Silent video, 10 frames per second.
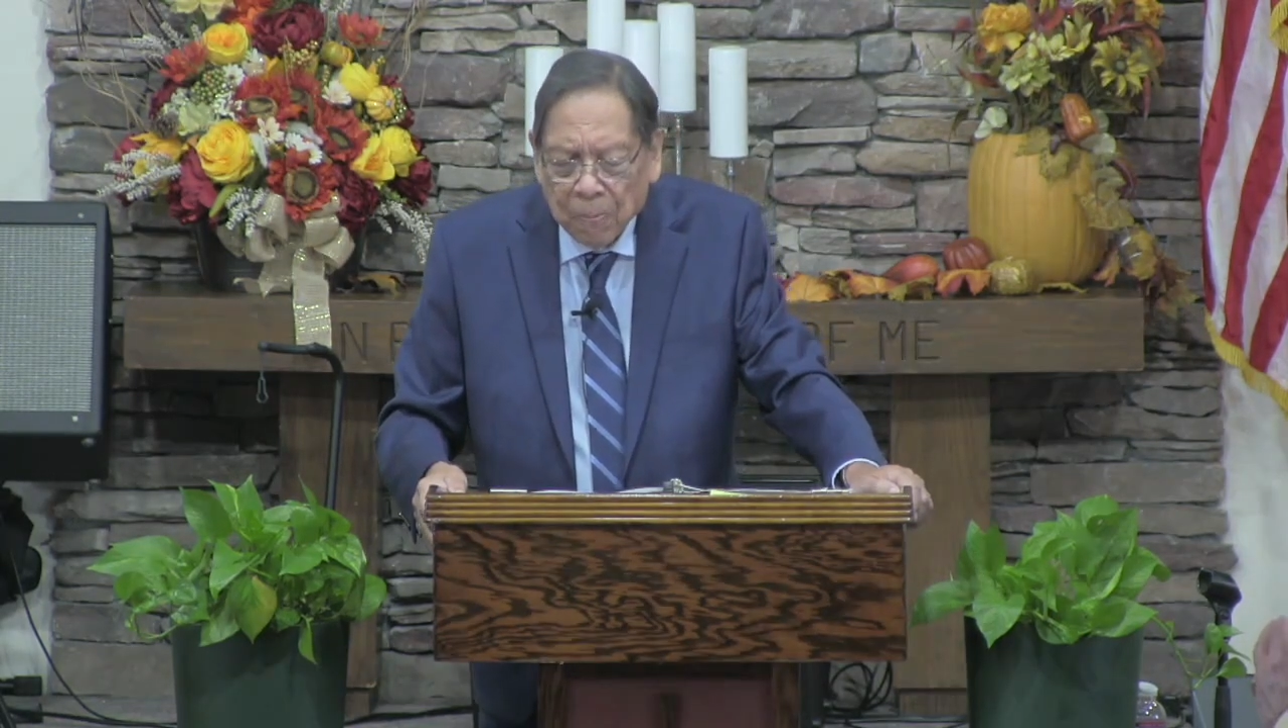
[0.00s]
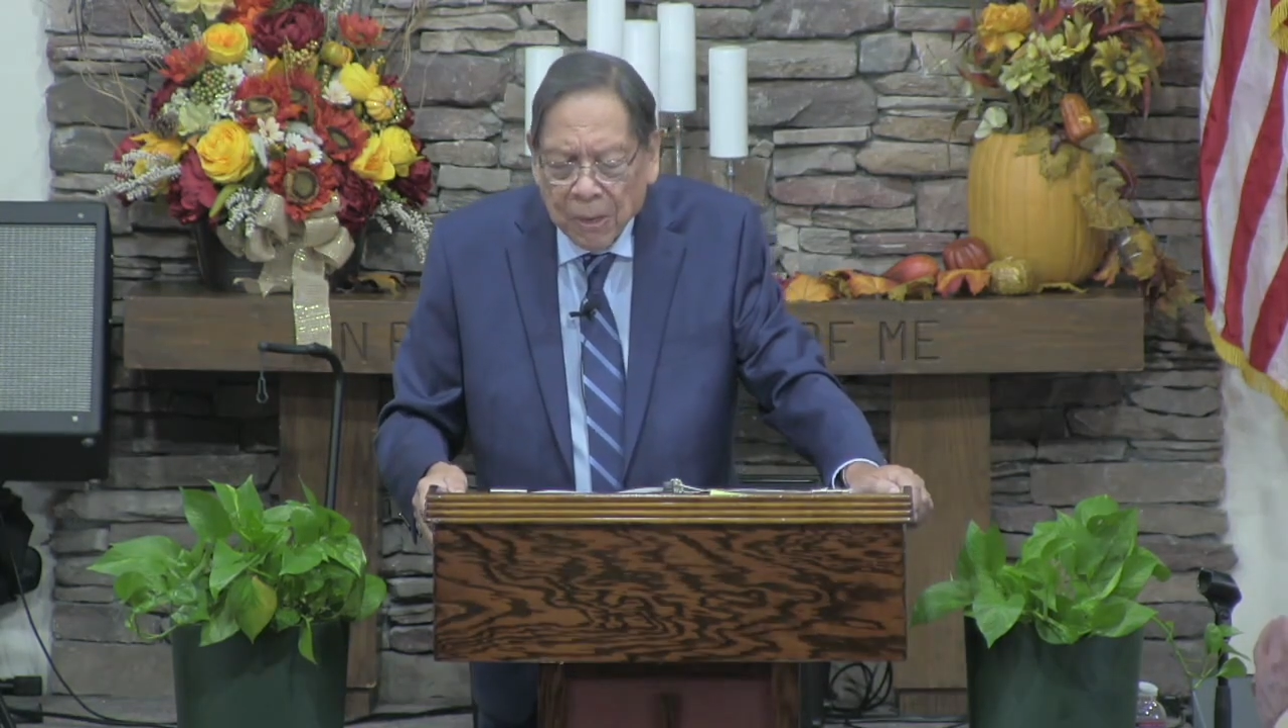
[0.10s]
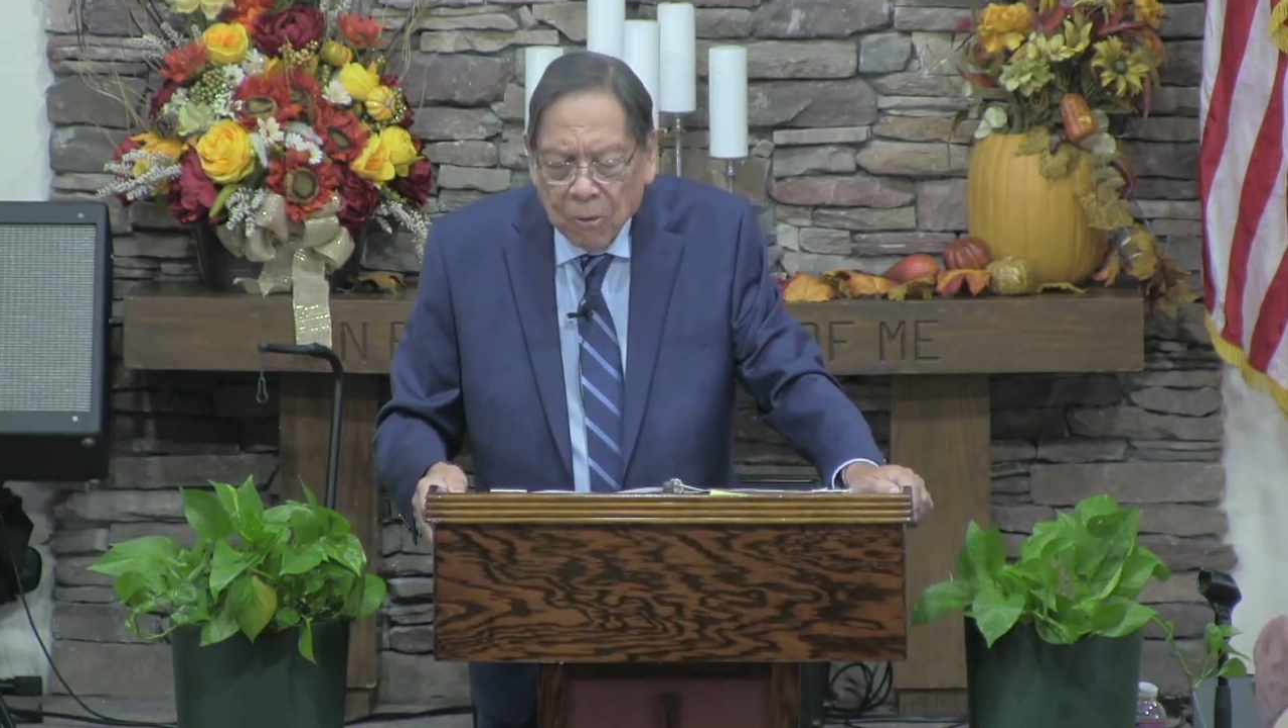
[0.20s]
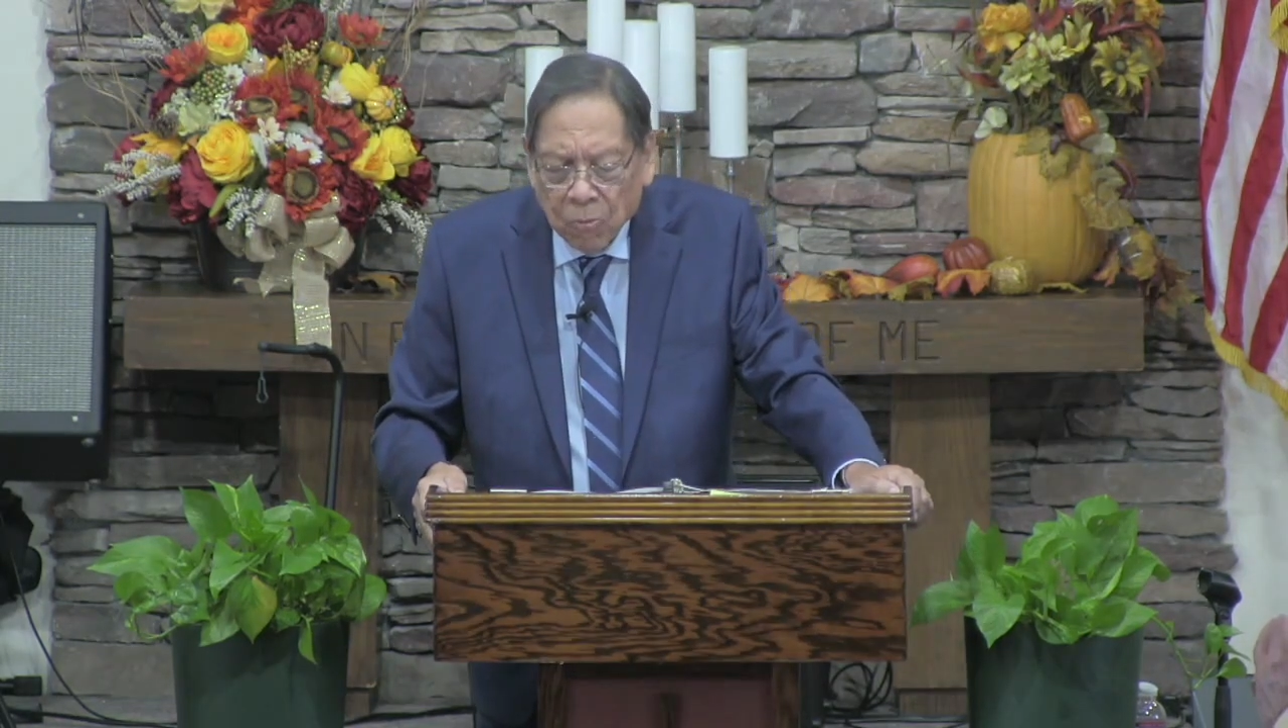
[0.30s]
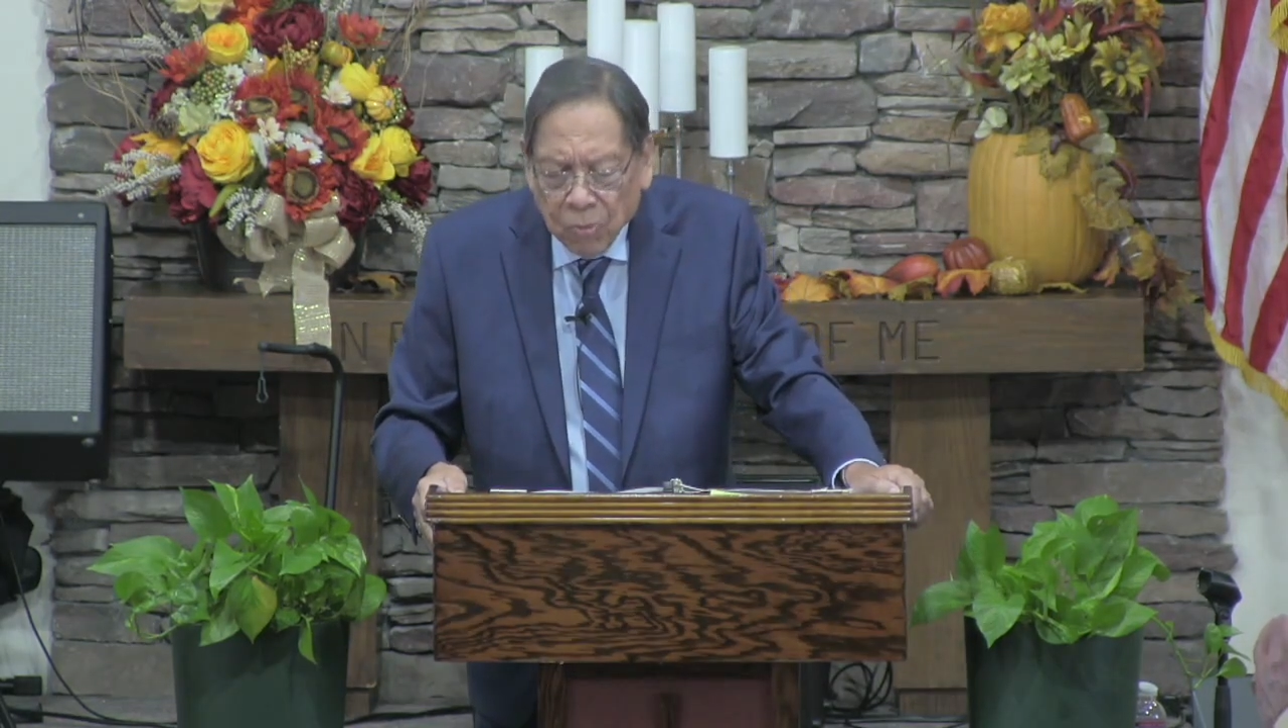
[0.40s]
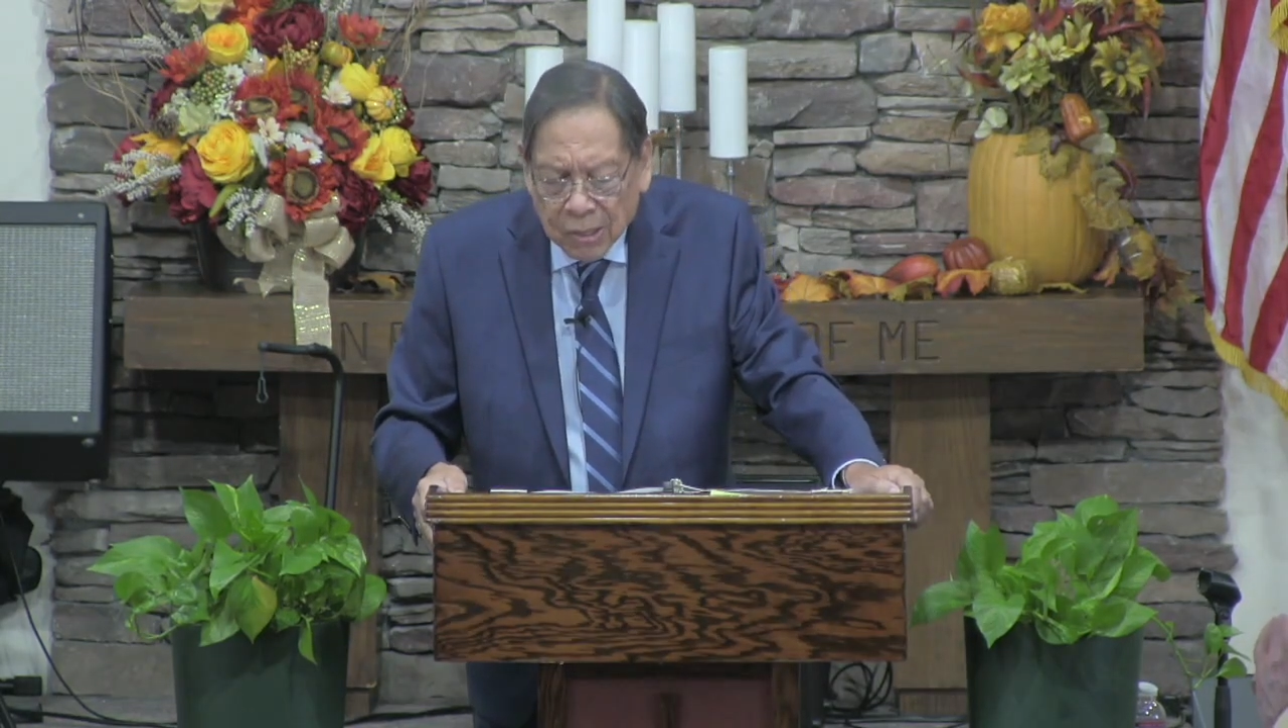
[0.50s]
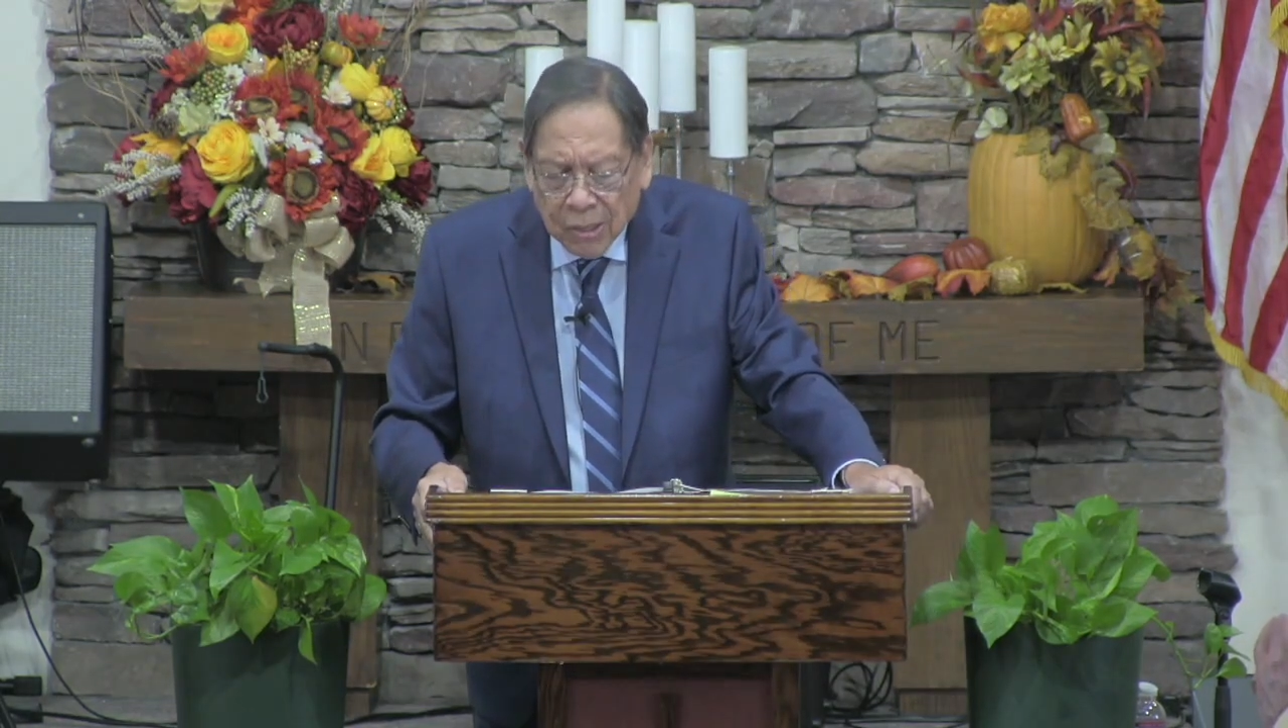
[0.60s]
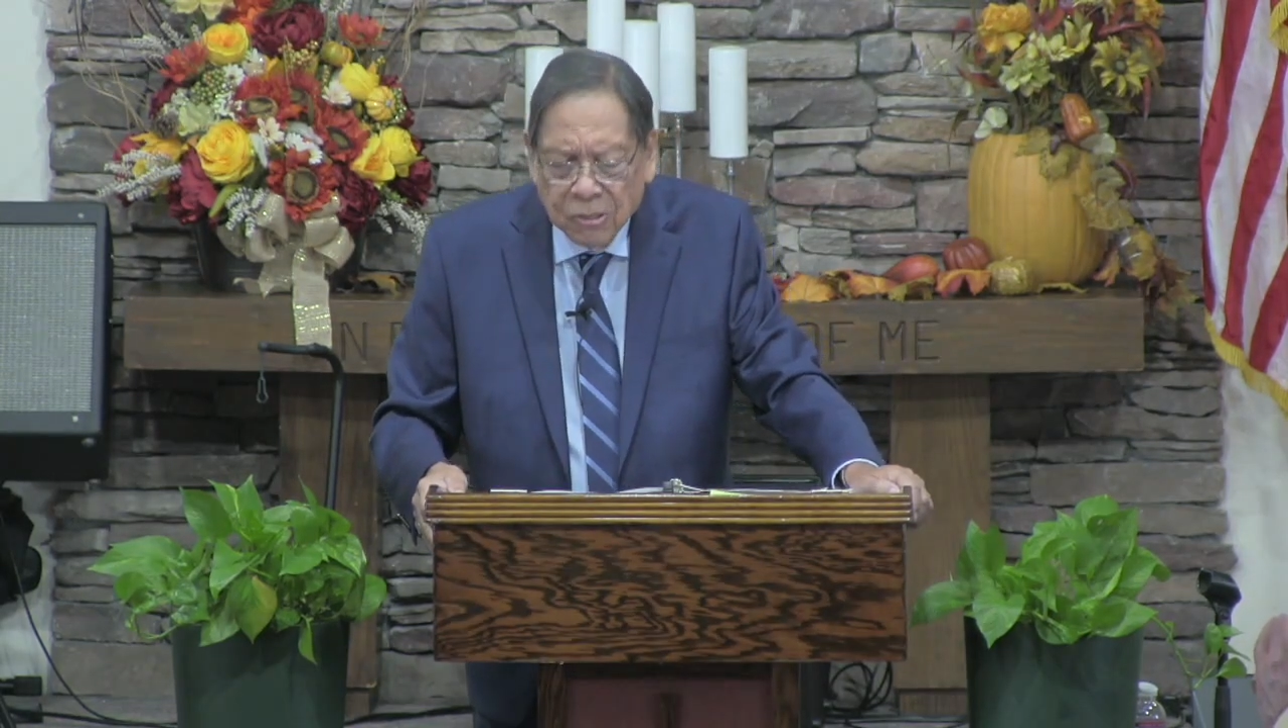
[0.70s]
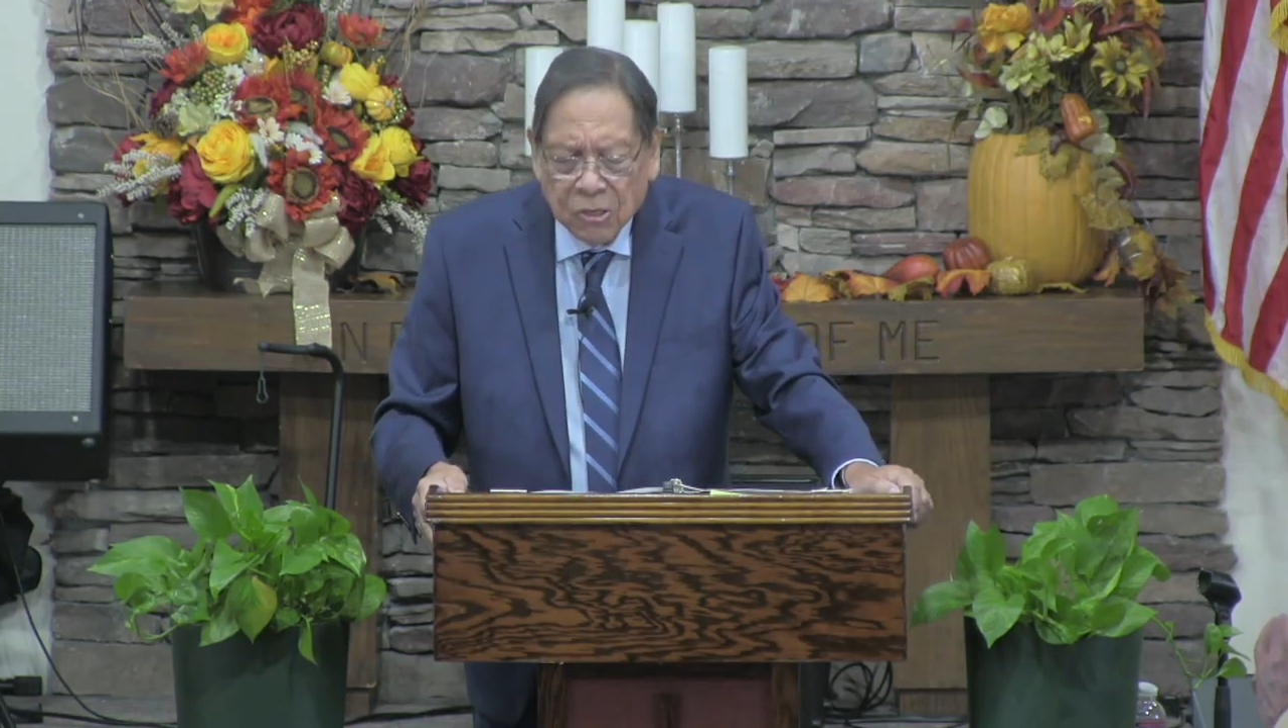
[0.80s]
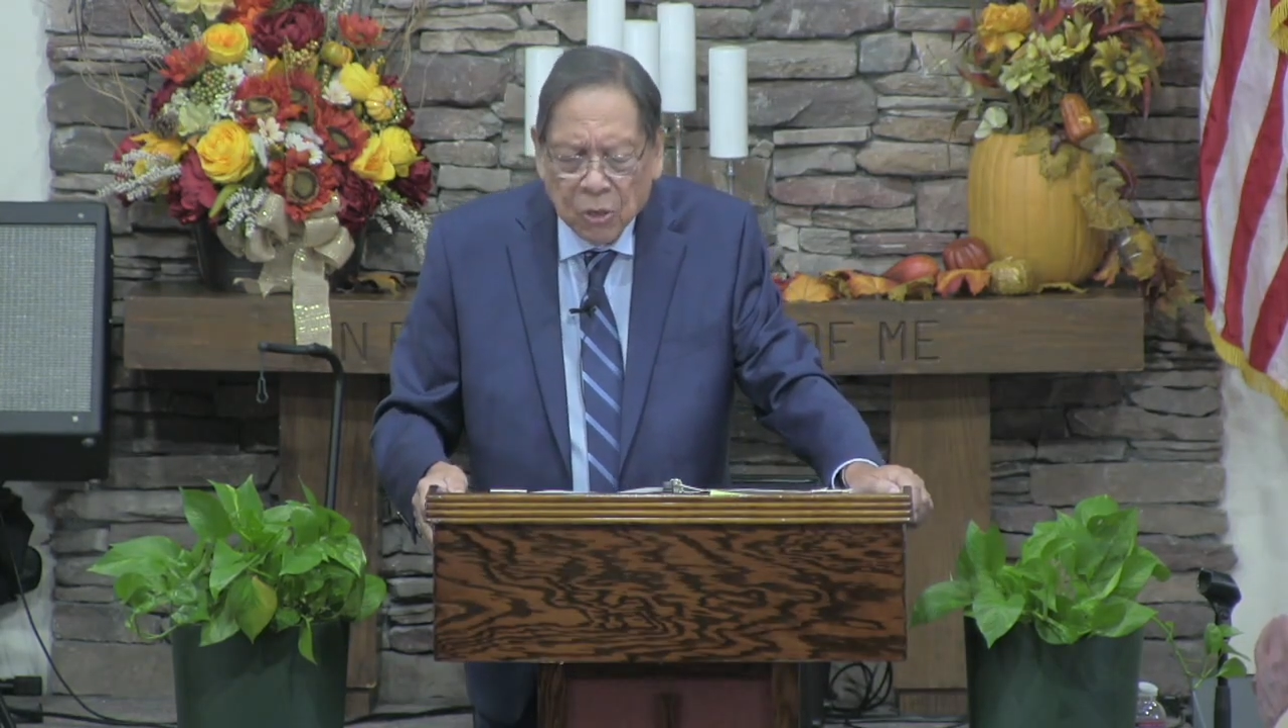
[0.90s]
be
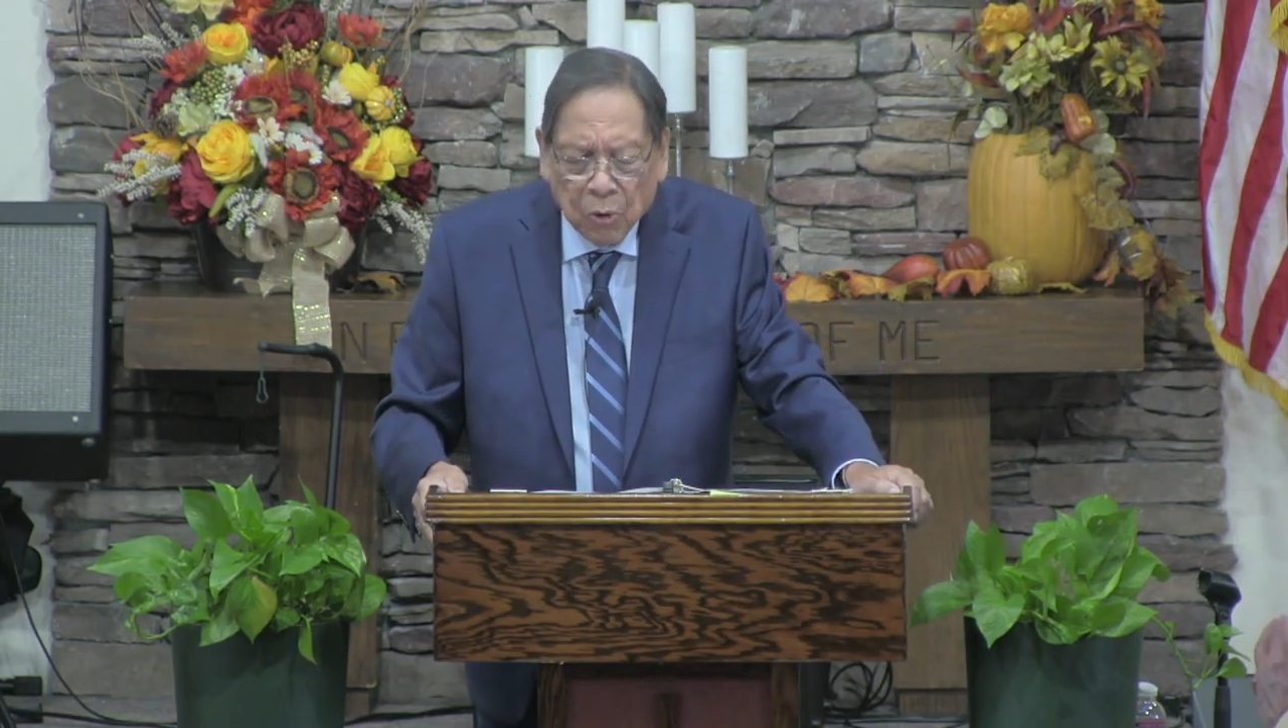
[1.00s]
with us.